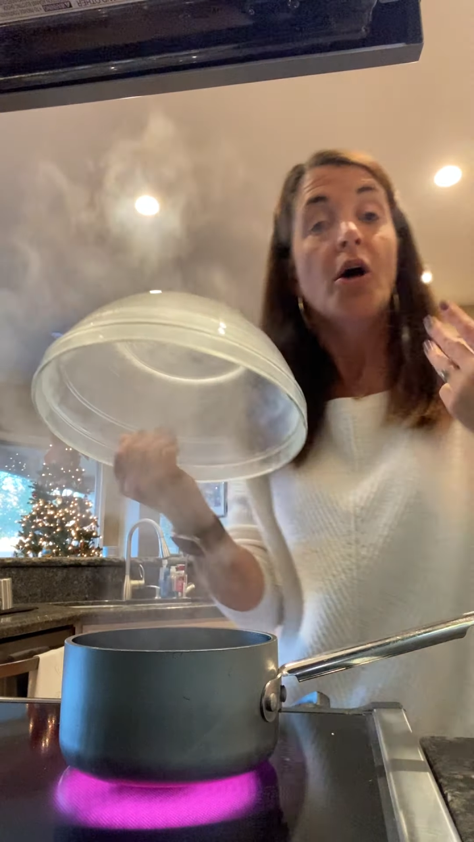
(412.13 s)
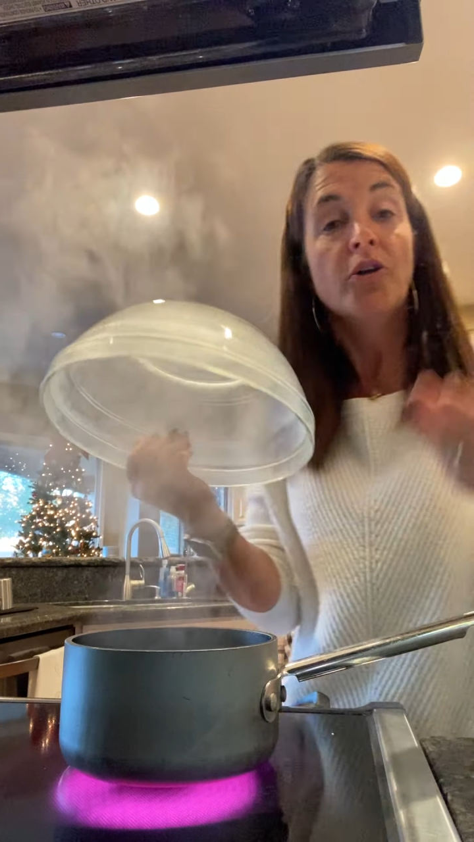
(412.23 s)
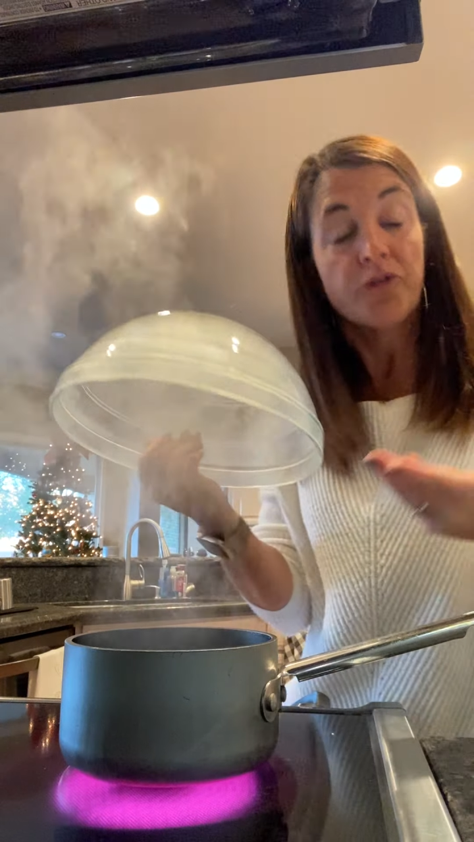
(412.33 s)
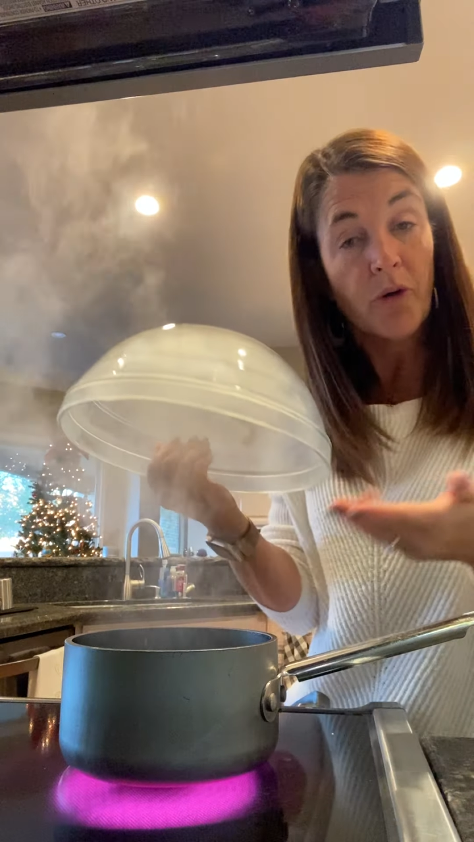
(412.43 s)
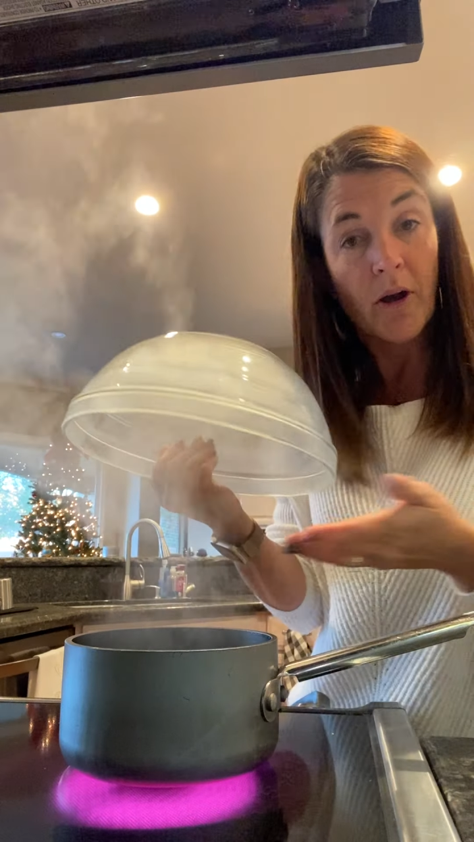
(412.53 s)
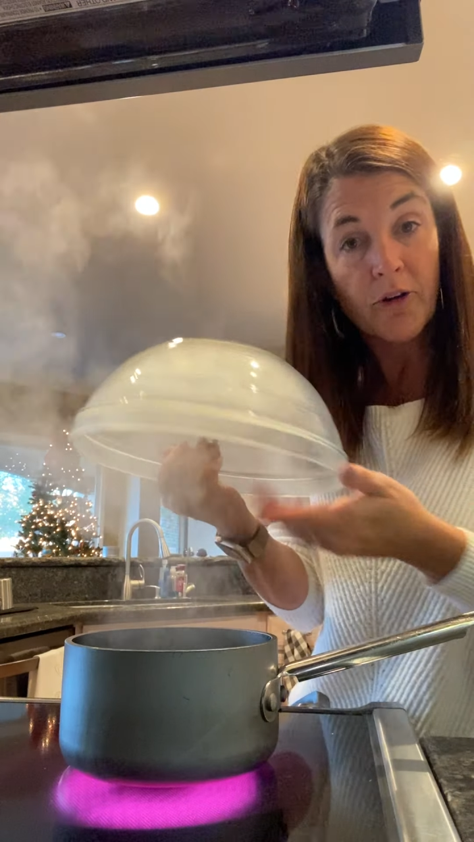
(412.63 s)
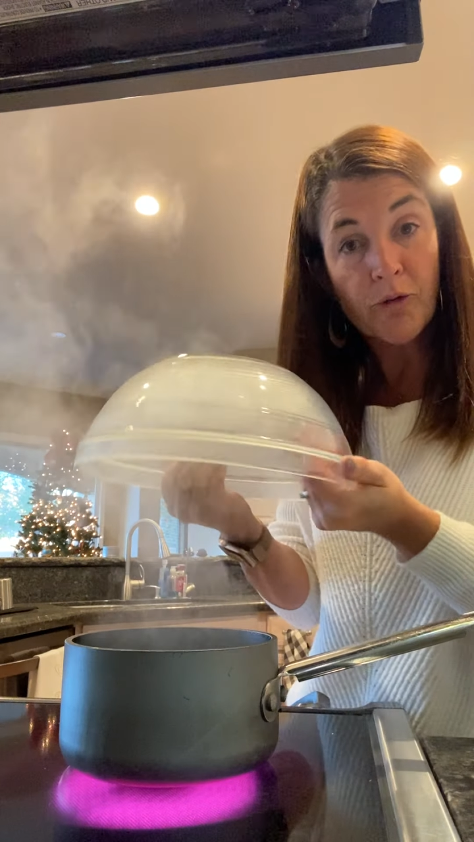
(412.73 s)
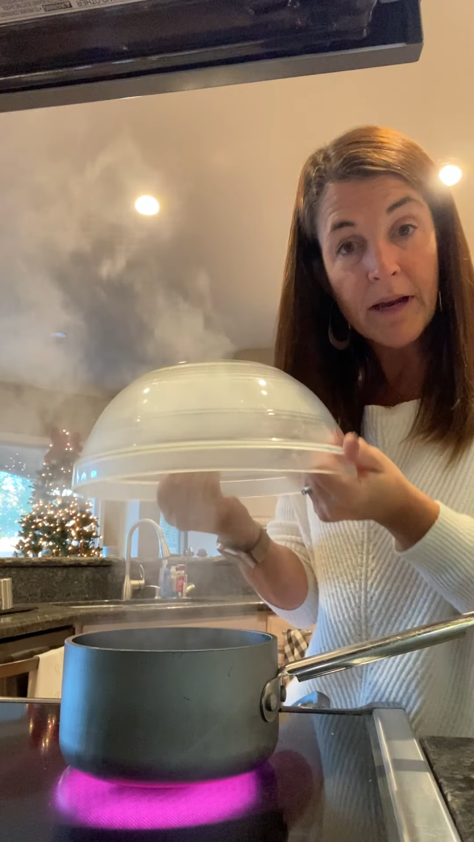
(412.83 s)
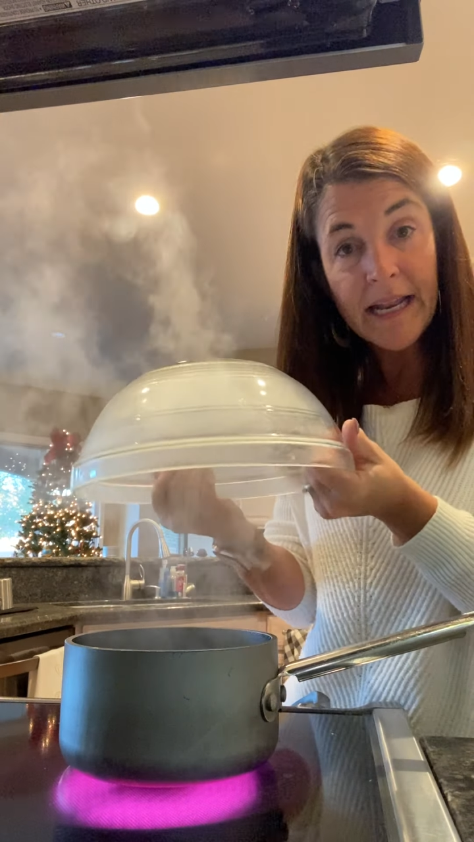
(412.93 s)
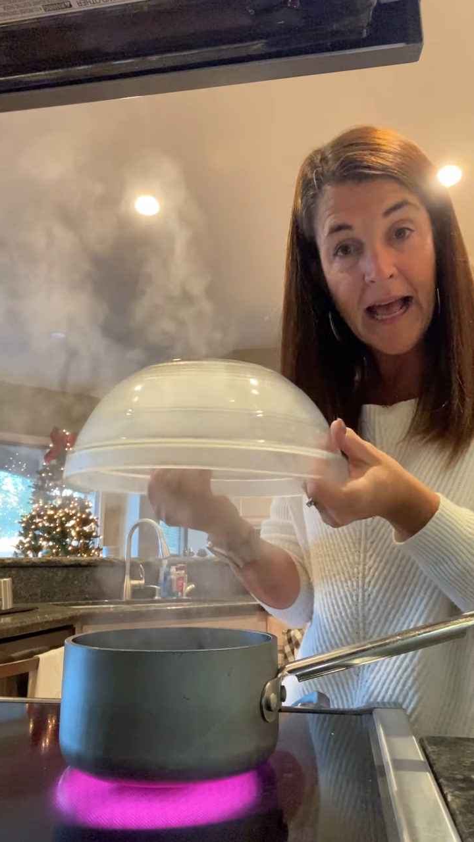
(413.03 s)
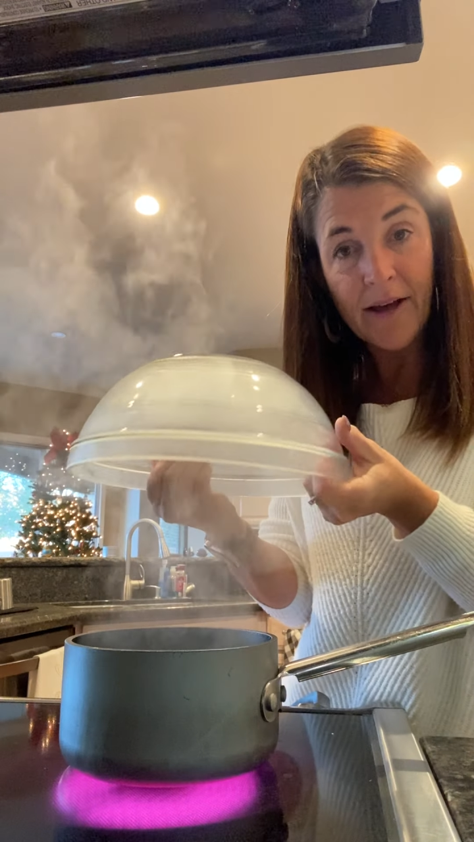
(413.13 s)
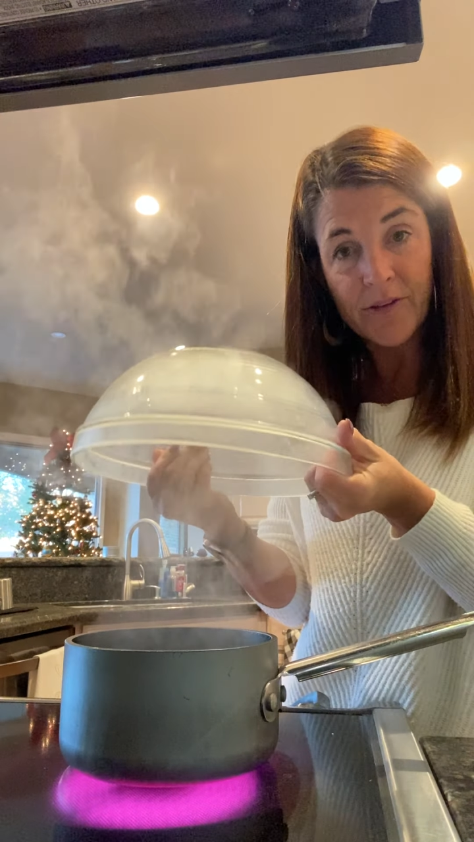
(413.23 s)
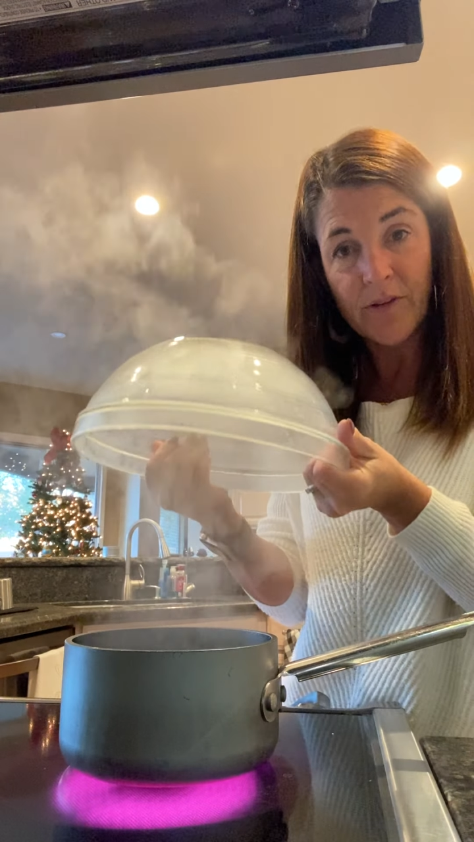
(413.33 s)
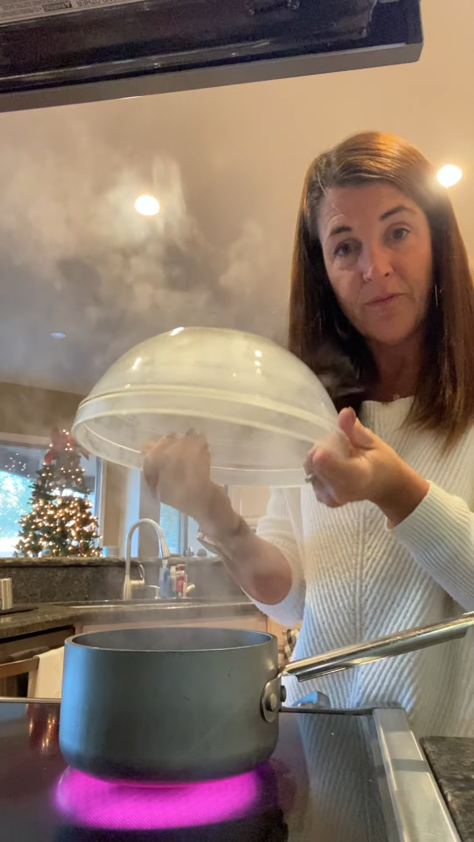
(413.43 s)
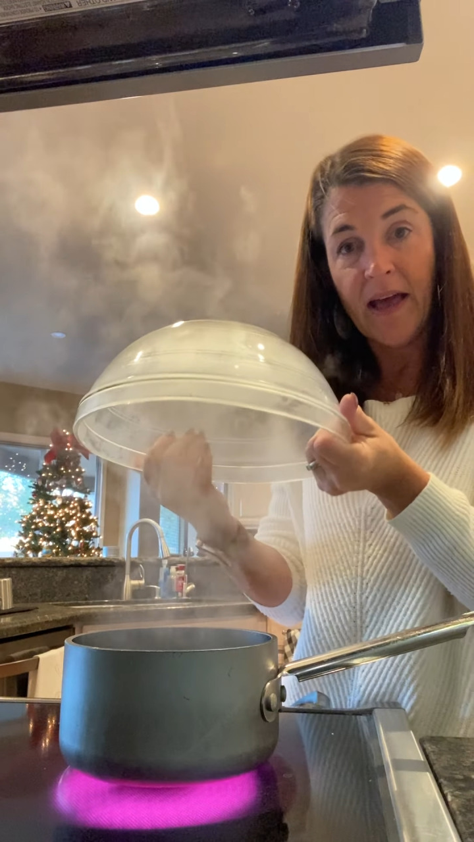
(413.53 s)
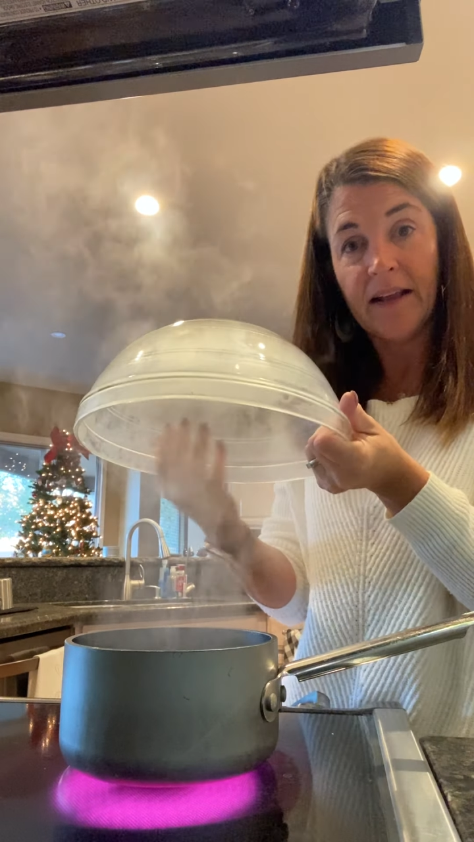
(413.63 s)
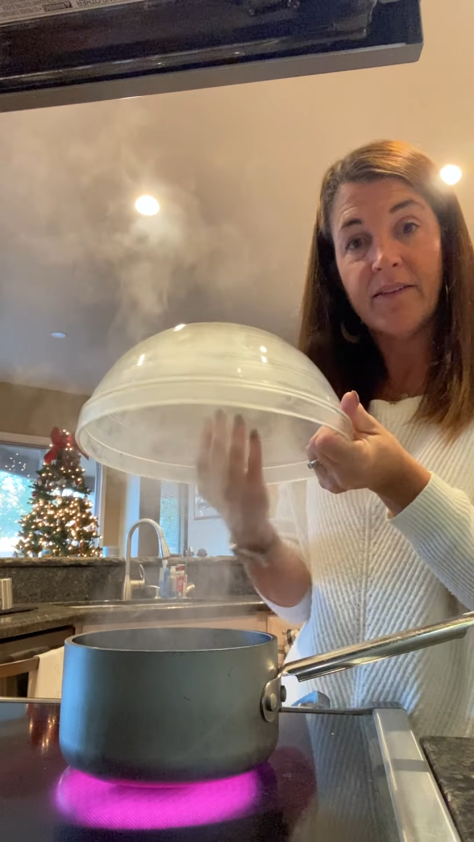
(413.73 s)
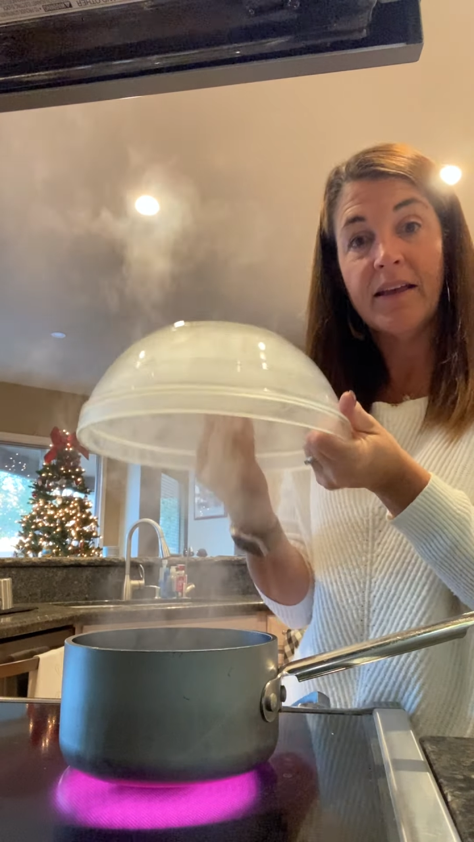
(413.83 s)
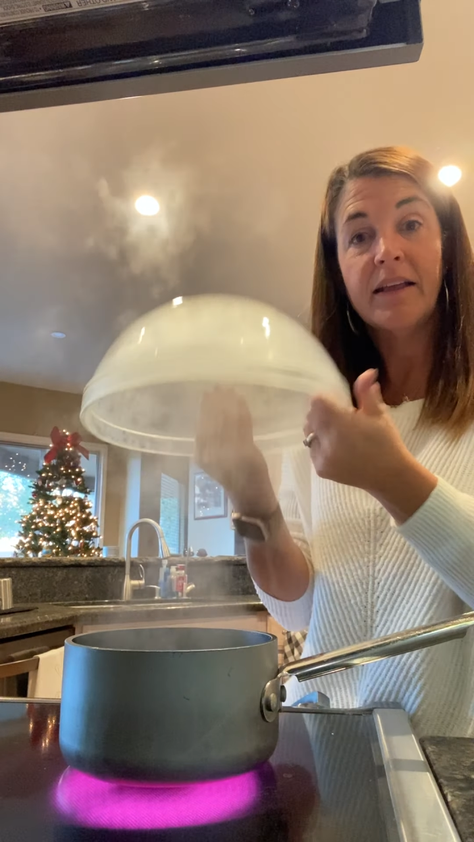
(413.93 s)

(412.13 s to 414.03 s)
So our greenhouse effect,